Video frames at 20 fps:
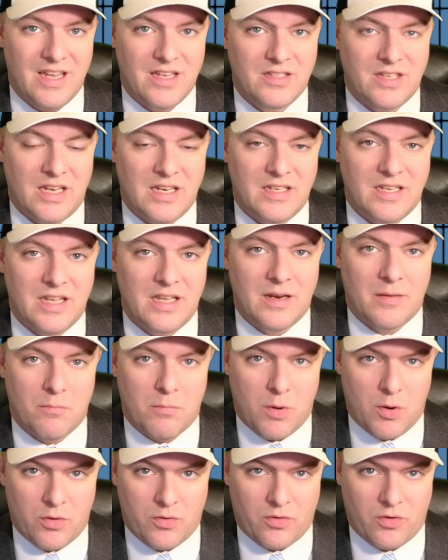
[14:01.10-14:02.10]
indeed a
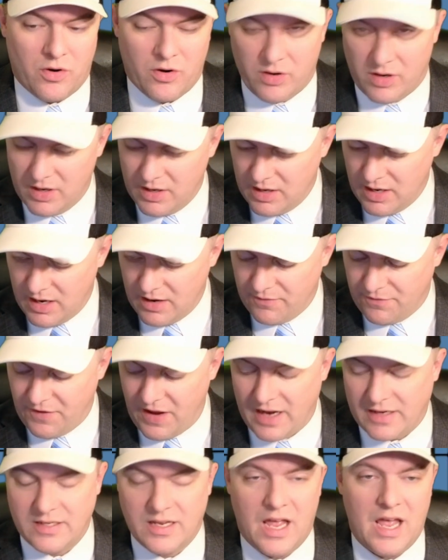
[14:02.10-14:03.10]
murderer. In
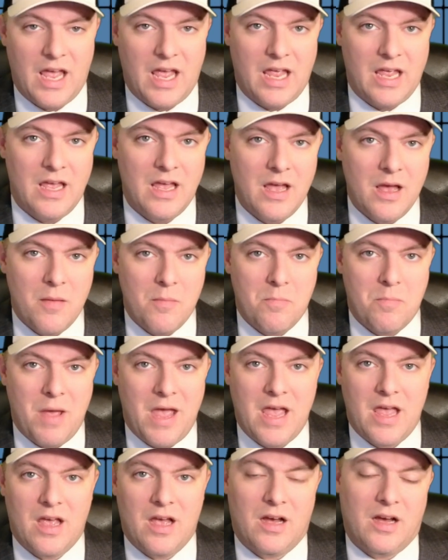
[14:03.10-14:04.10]
fact, a
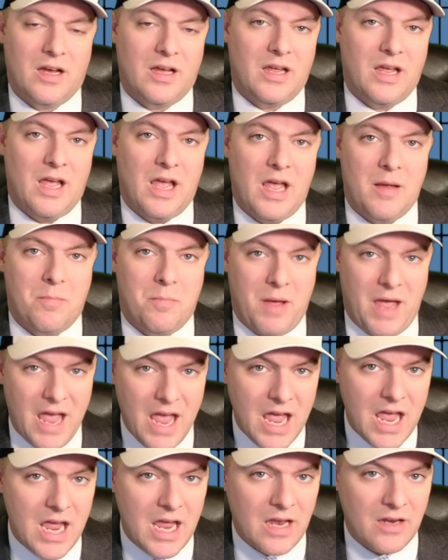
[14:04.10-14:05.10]
pay uh, a
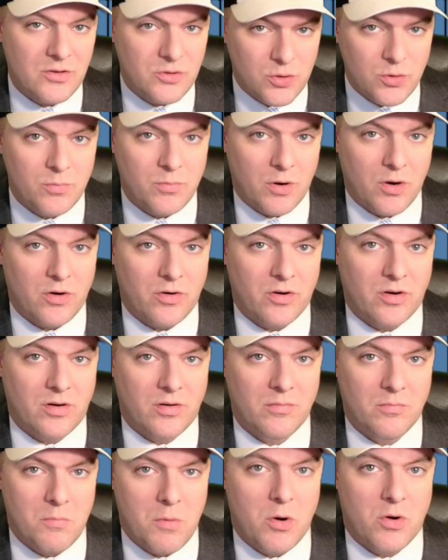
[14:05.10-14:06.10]
pay to murder
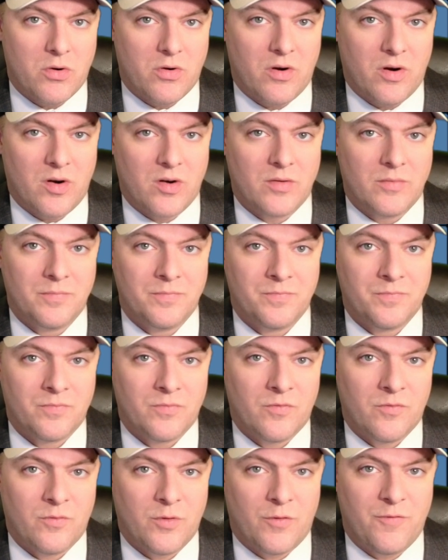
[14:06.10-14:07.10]
murderer
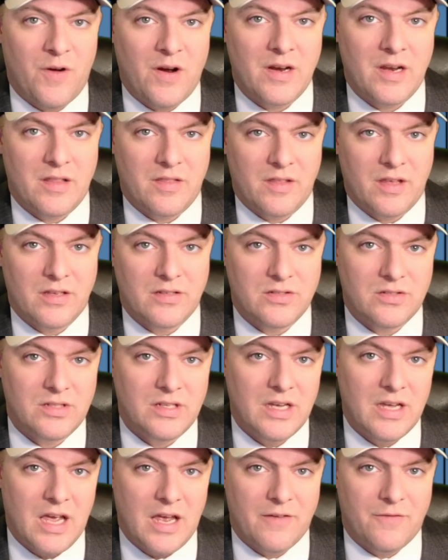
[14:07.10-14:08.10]
for funding this
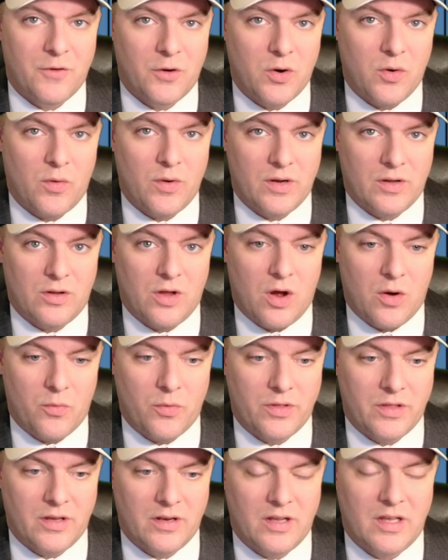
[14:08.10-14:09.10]
and for going along
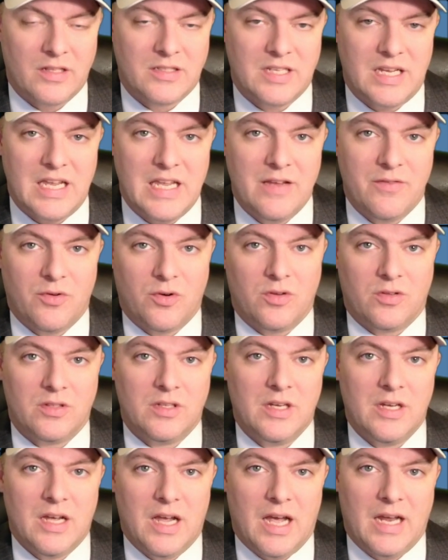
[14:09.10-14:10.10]
with it. It's evil,
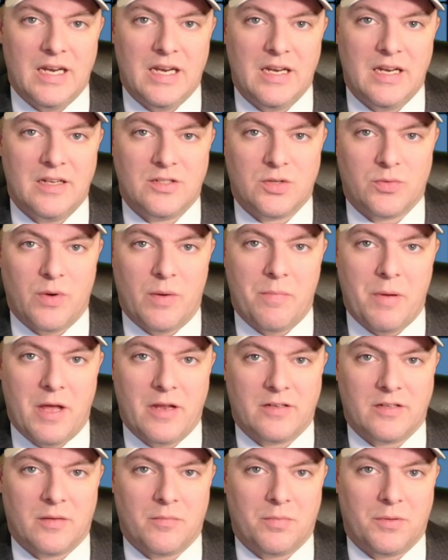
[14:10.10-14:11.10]
and he needs to
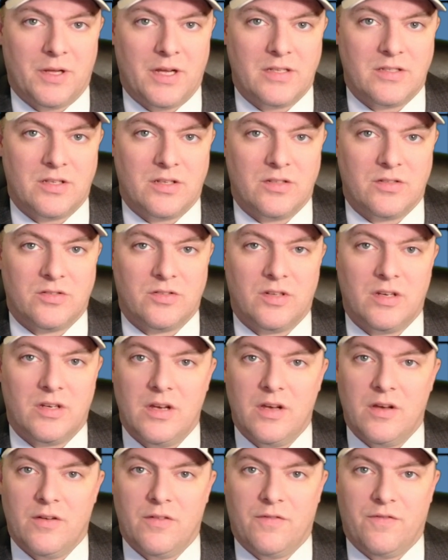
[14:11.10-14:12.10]
repent in places
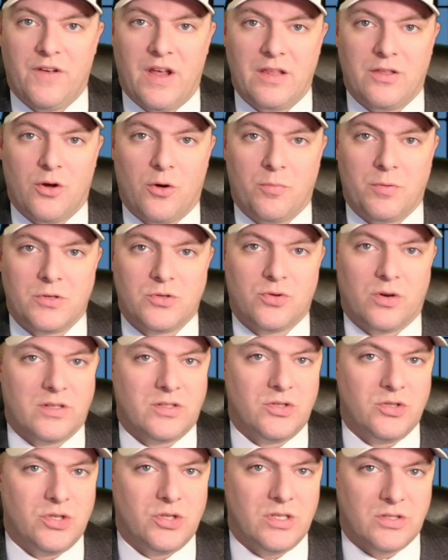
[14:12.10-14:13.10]
faith, hope, and trust
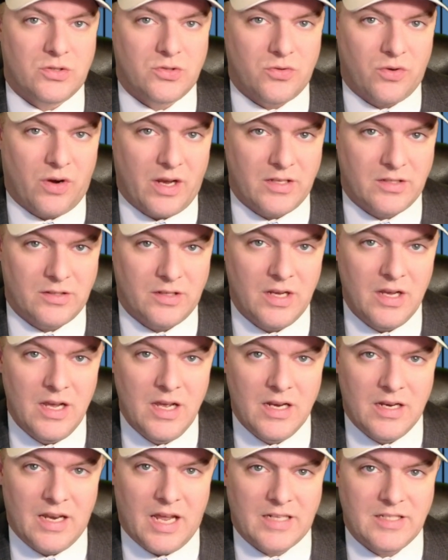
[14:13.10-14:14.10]
in Jesus Christ.
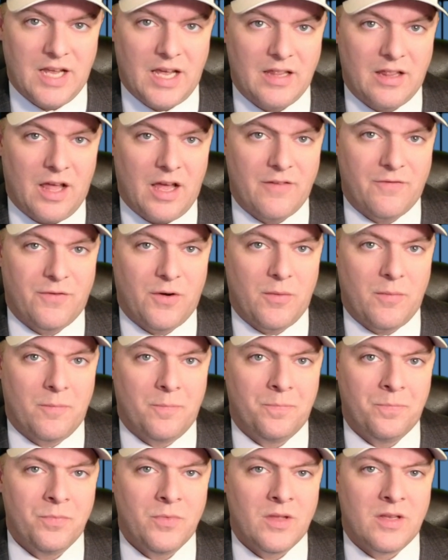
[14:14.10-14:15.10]
Next headline from
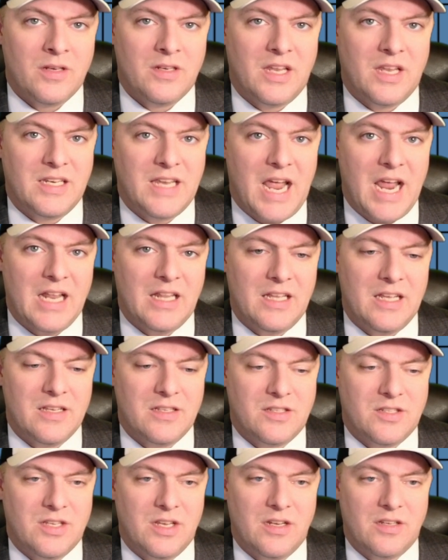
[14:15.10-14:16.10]
the Daily
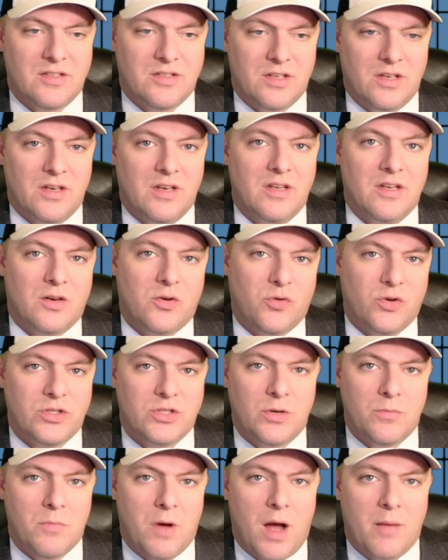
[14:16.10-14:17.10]
Citizen
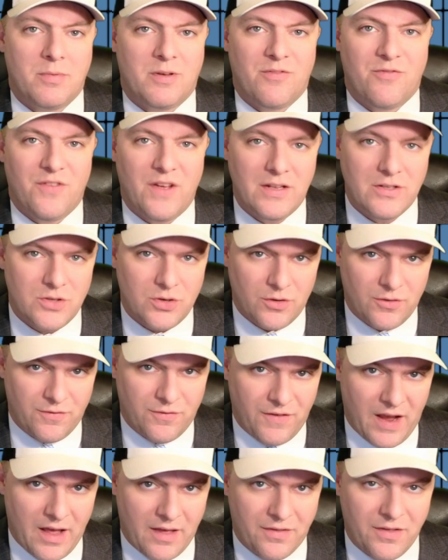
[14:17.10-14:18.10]
Christian mom defends her
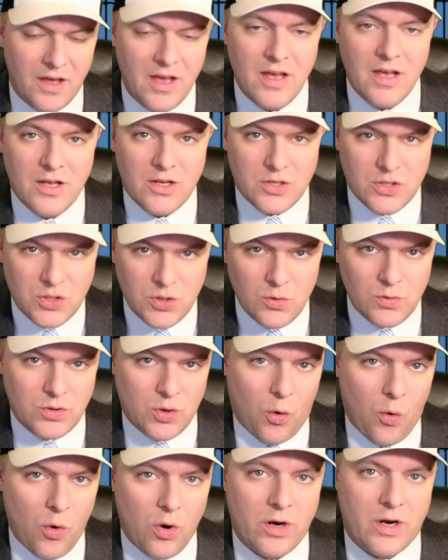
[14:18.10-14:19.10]
faith, sues
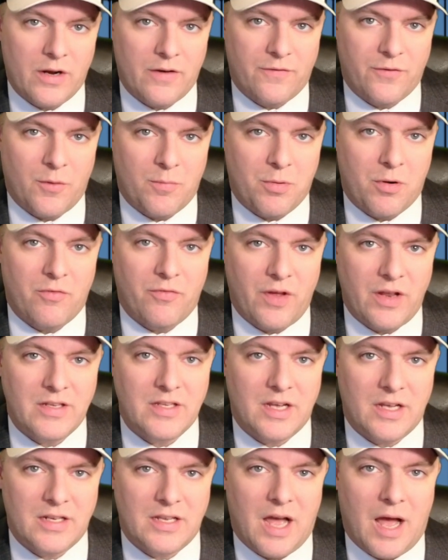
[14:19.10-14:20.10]
Oregon for
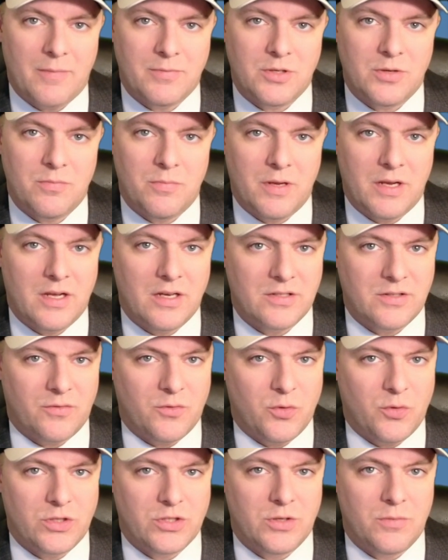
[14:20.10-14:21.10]
preventing adoption because of
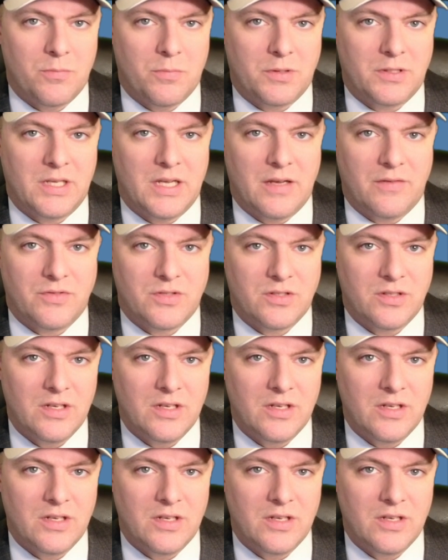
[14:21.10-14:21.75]
Christian beliefs.